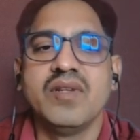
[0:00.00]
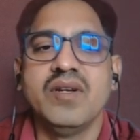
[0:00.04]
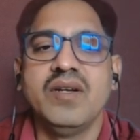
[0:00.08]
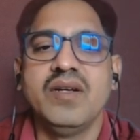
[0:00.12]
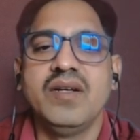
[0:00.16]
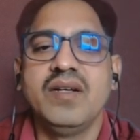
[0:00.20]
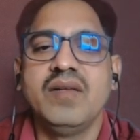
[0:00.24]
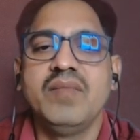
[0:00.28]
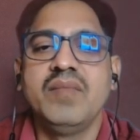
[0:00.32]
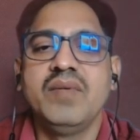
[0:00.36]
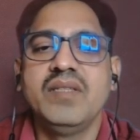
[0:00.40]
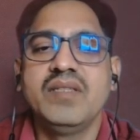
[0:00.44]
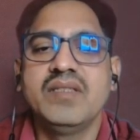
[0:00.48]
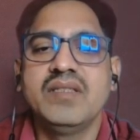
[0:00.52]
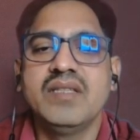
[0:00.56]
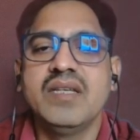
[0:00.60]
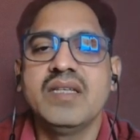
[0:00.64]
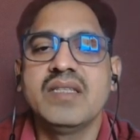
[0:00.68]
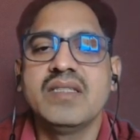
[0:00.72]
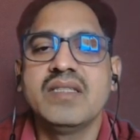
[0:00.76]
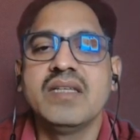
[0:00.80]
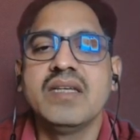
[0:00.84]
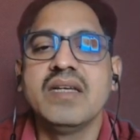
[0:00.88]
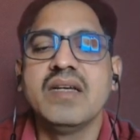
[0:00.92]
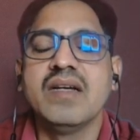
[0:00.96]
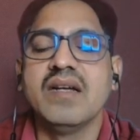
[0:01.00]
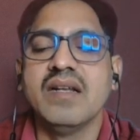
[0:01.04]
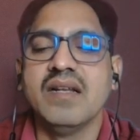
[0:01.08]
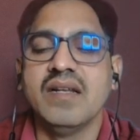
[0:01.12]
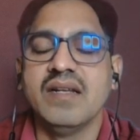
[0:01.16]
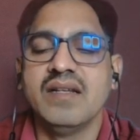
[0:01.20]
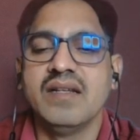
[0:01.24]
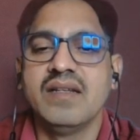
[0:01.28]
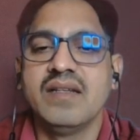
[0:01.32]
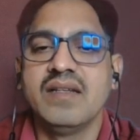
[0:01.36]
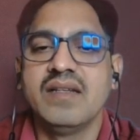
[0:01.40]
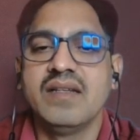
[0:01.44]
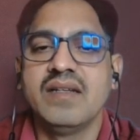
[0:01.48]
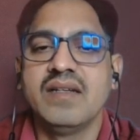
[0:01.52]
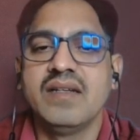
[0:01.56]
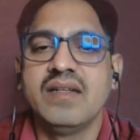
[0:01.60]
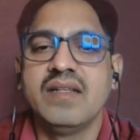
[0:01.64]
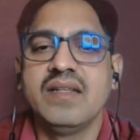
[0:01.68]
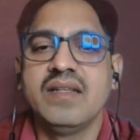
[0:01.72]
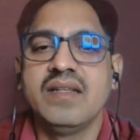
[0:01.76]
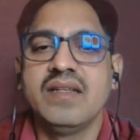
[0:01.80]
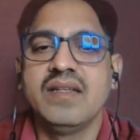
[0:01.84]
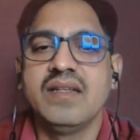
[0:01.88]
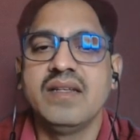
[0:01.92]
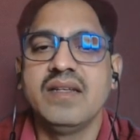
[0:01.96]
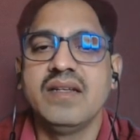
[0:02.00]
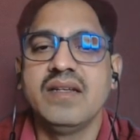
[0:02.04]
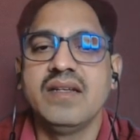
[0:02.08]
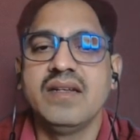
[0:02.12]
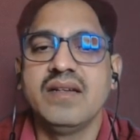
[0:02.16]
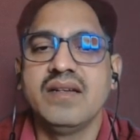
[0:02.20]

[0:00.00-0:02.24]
solitary means single at the